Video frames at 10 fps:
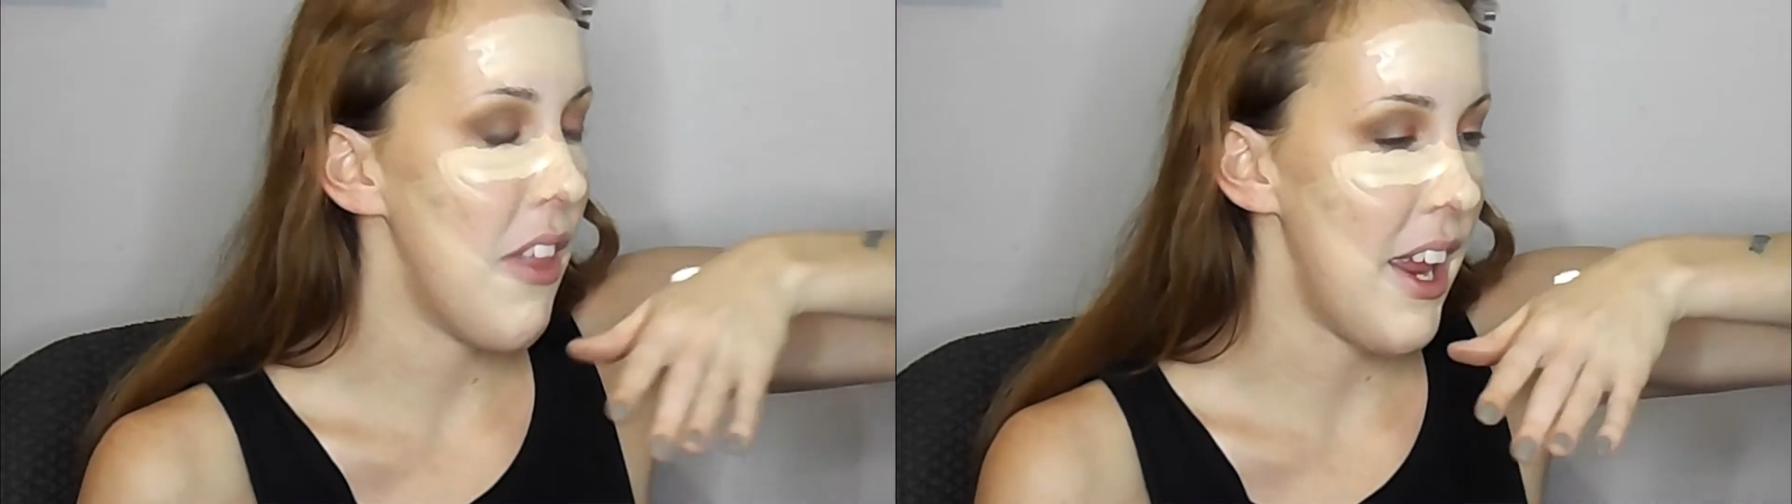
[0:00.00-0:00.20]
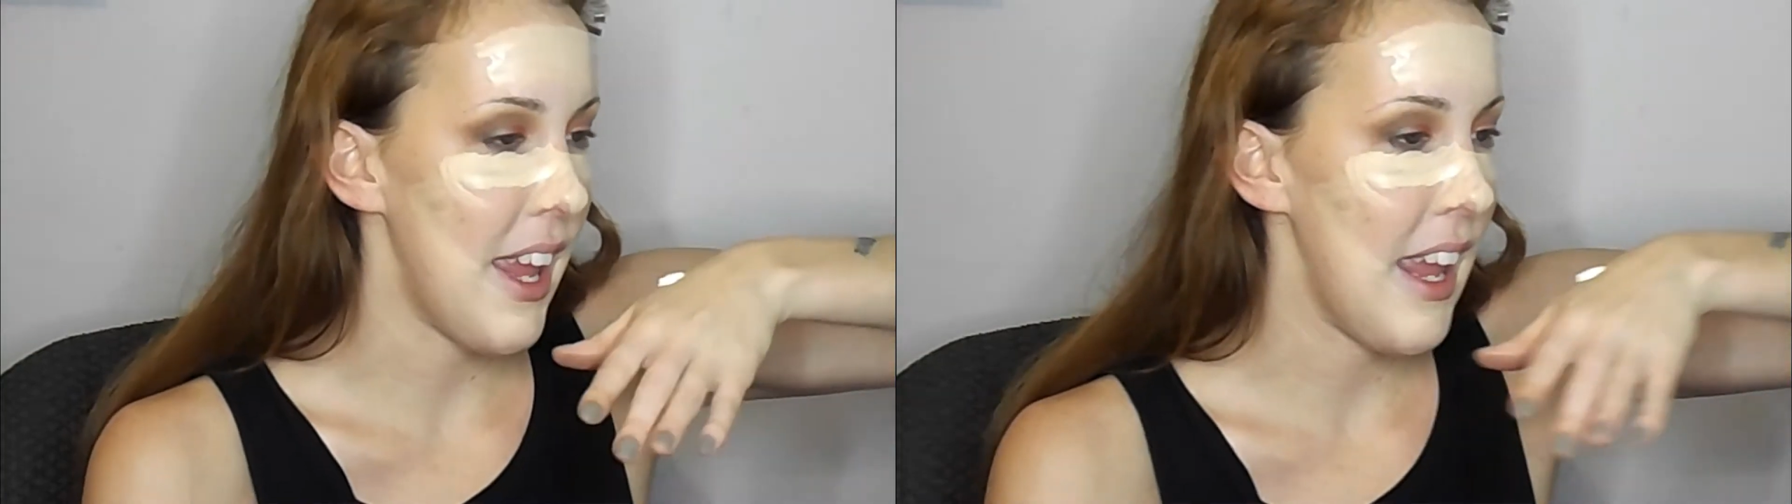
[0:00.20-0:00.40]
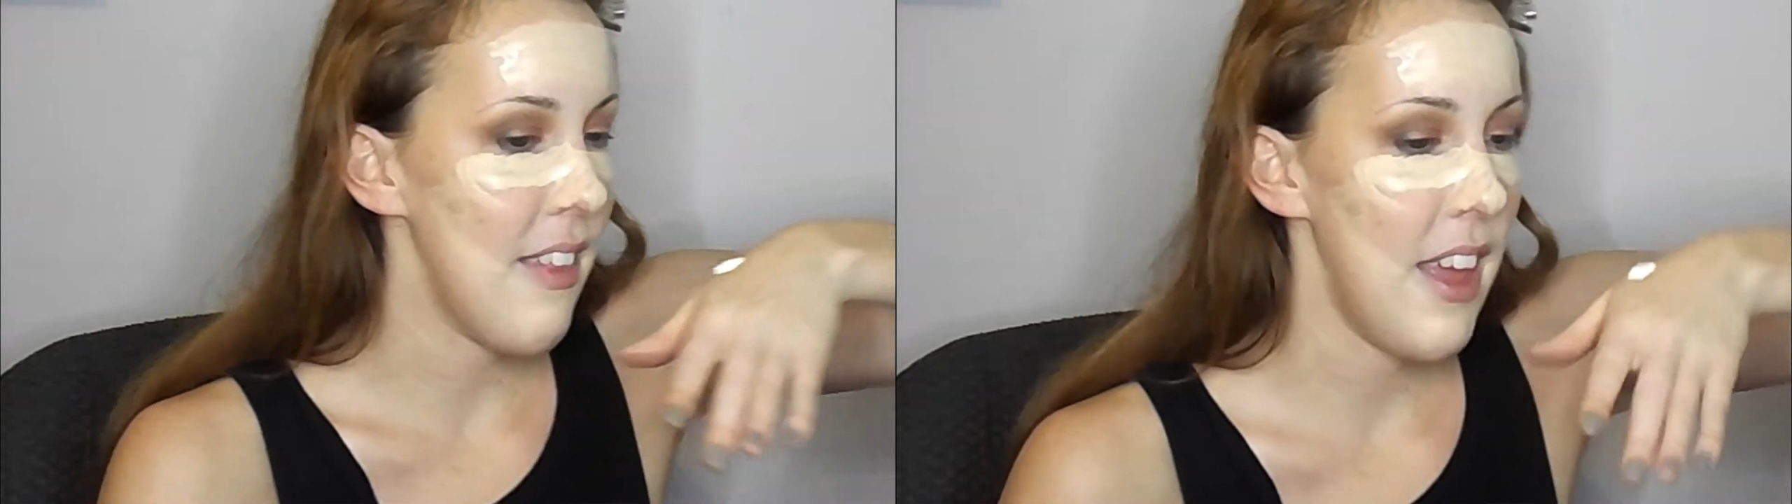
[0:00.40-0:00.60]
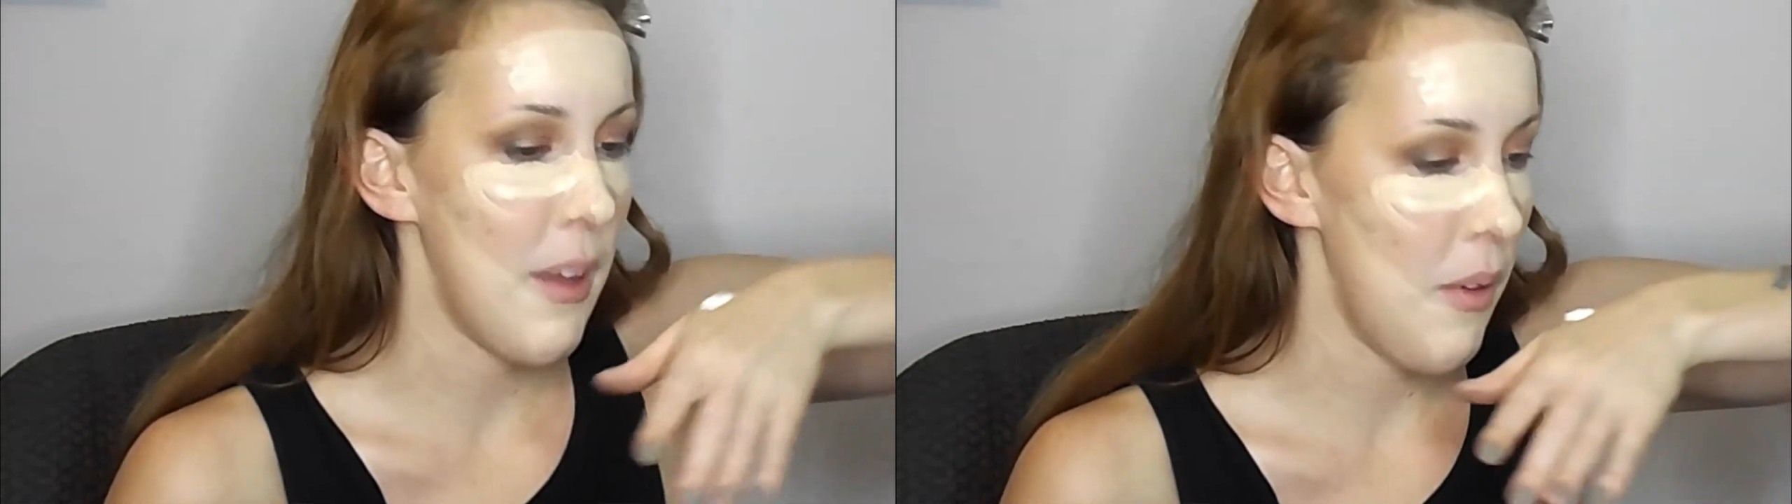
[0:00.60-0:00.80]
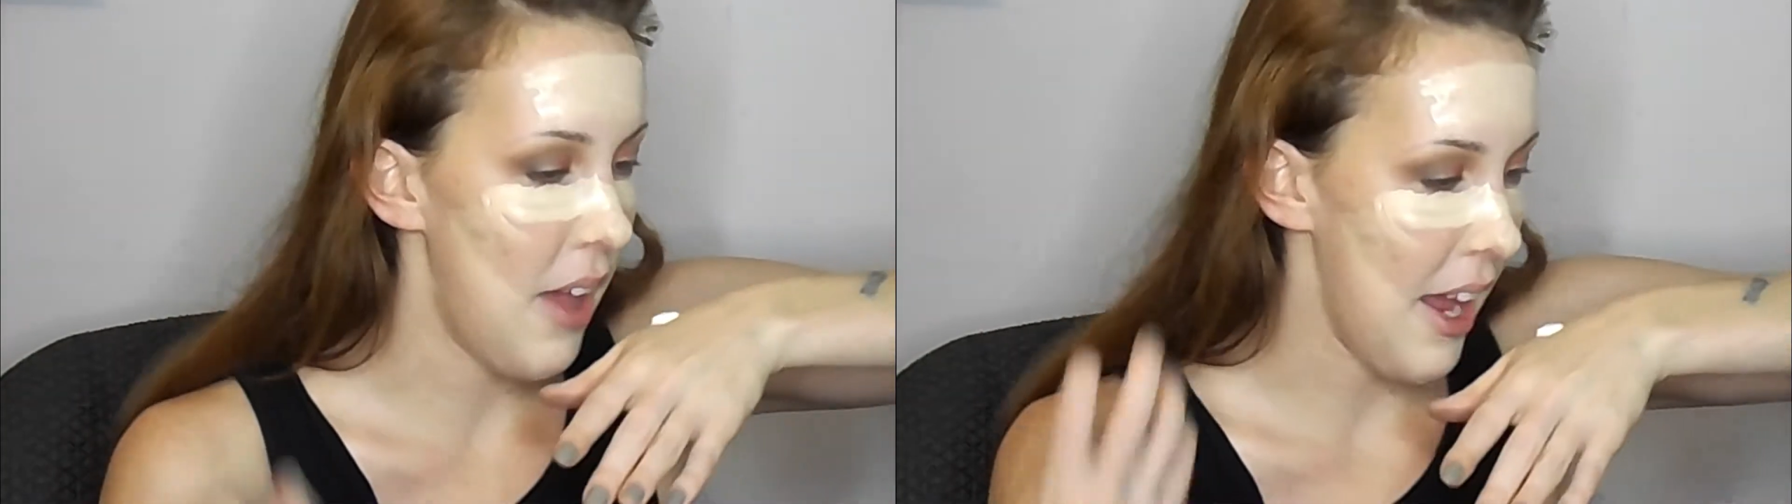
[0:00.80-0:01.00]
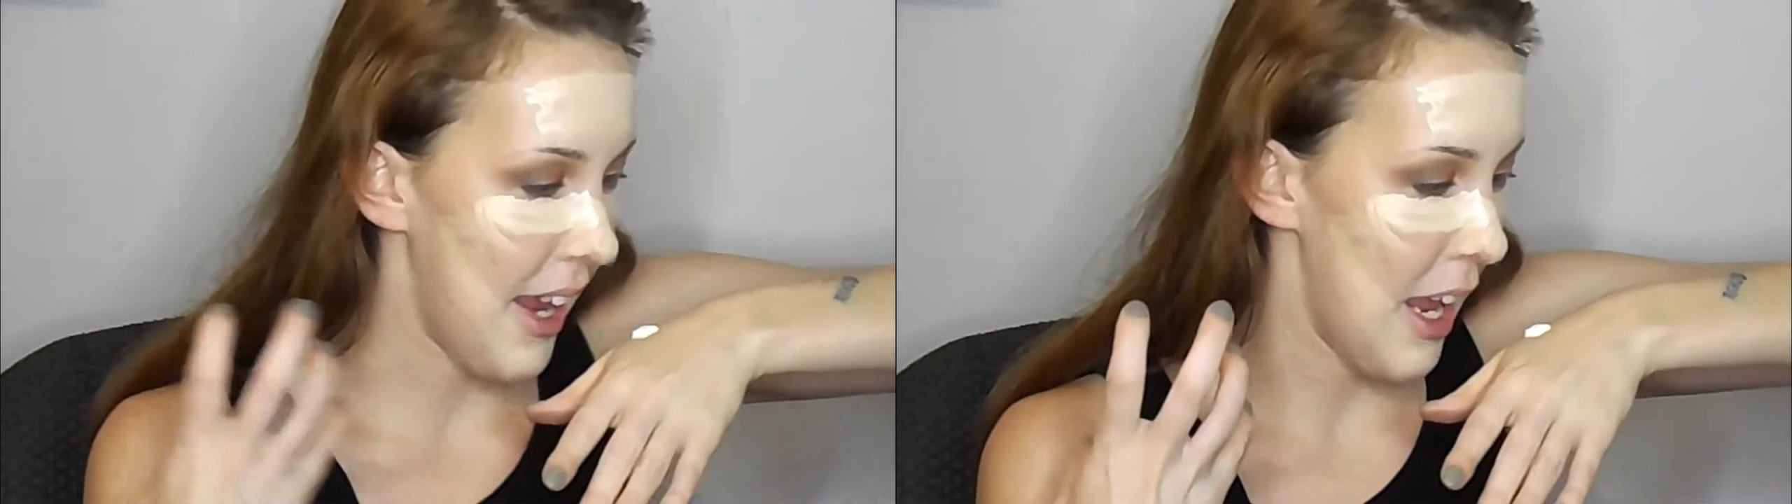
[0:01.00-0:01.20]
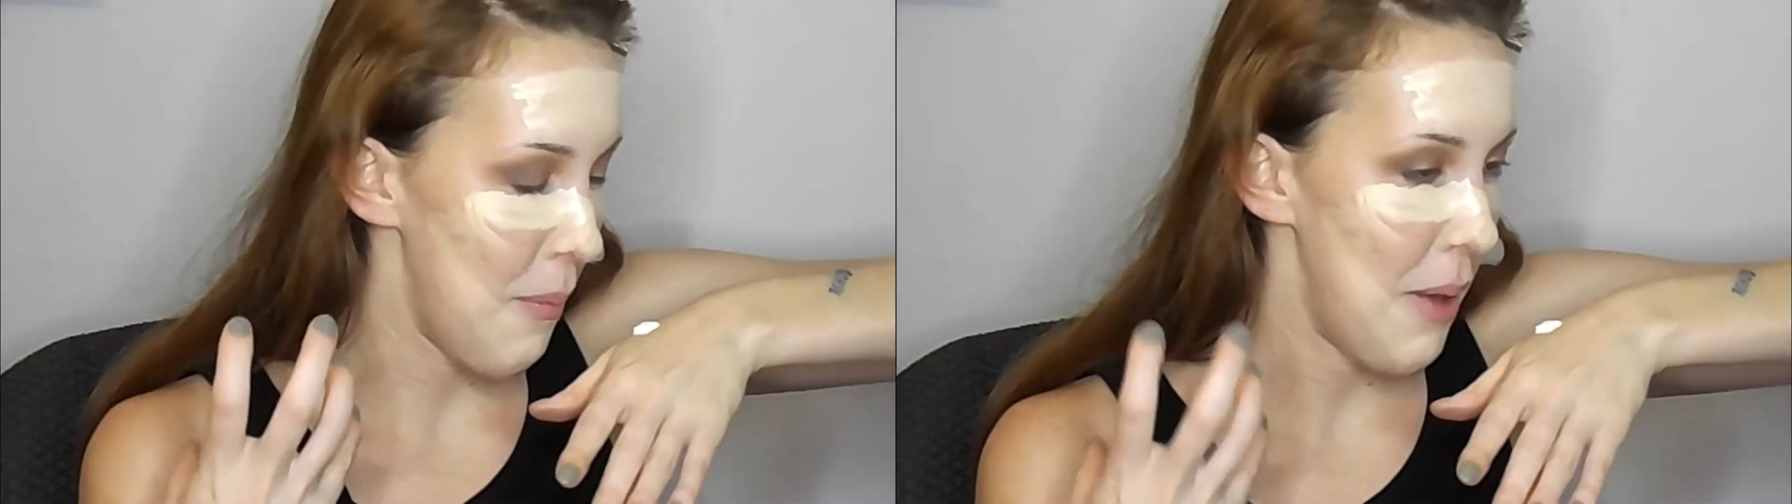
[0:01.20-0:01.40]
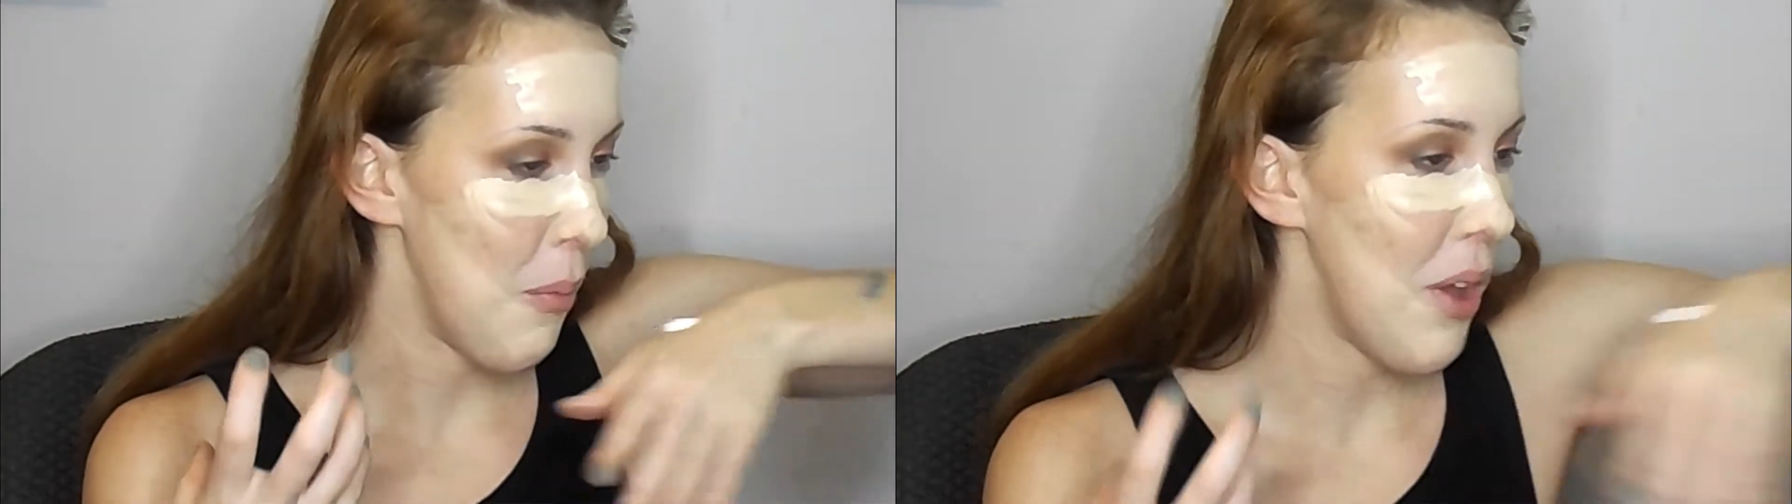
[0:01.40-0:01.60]
that I can't
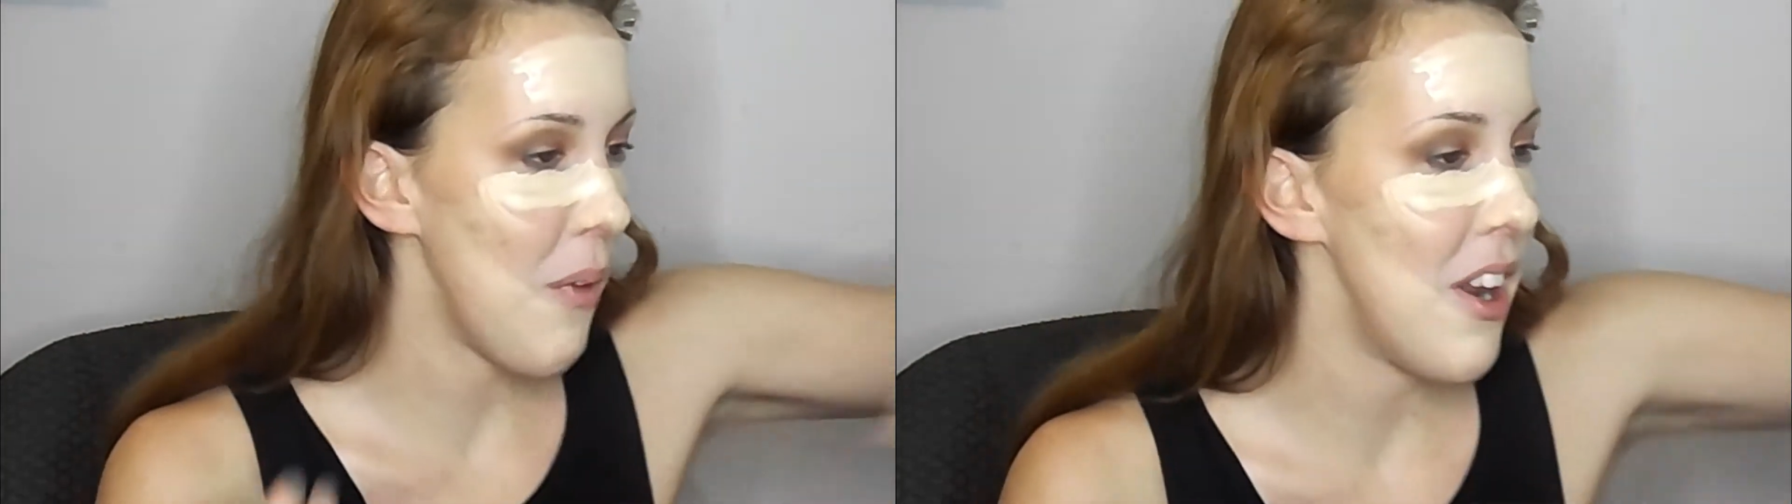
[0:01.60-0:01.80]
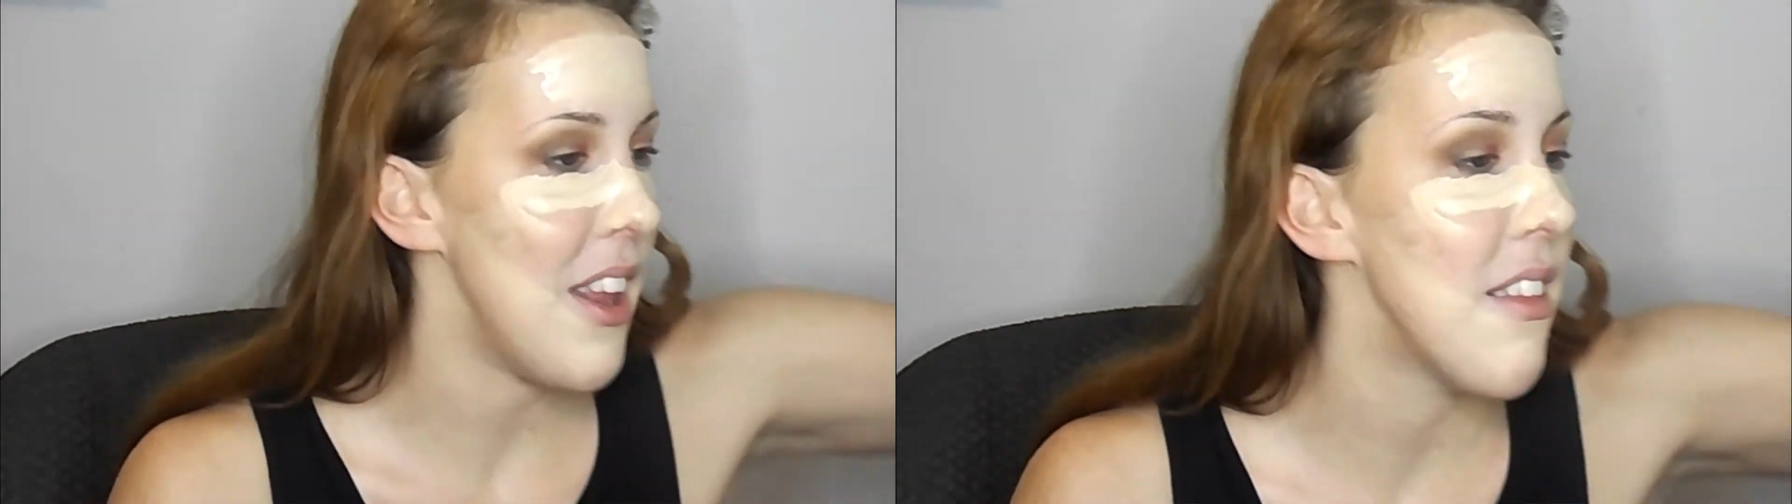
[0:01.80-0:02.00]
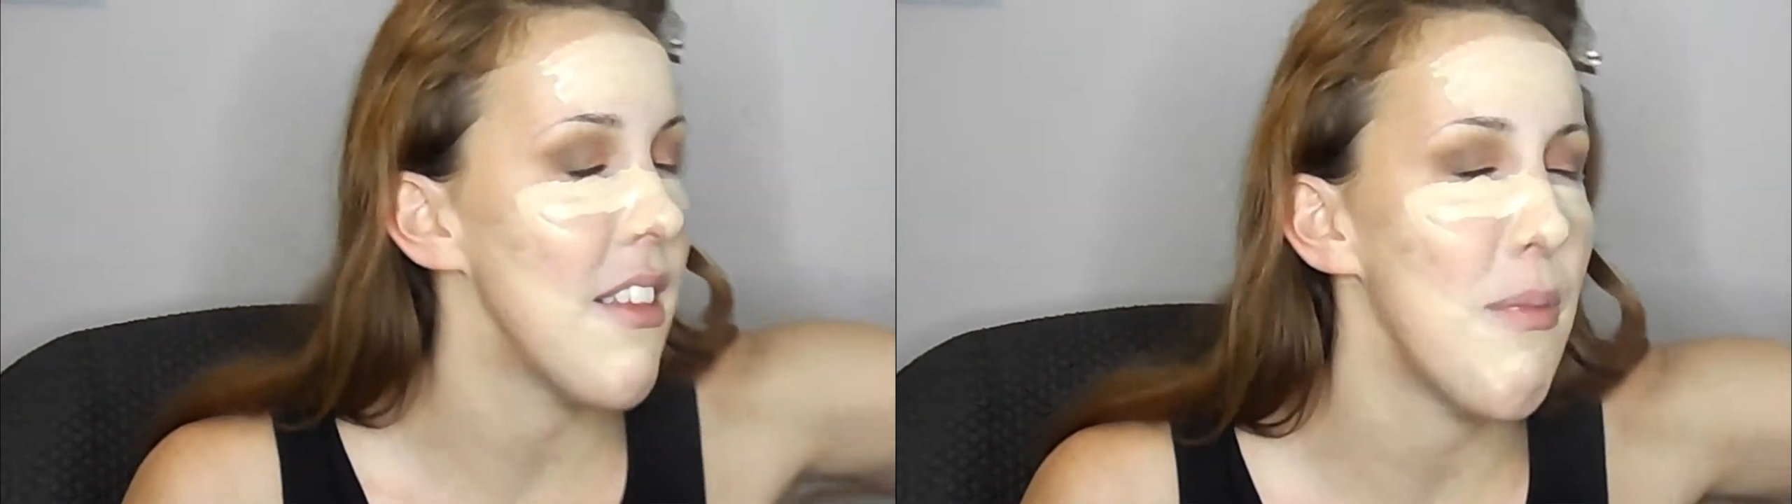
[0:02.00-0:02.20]
pinpoint what it is.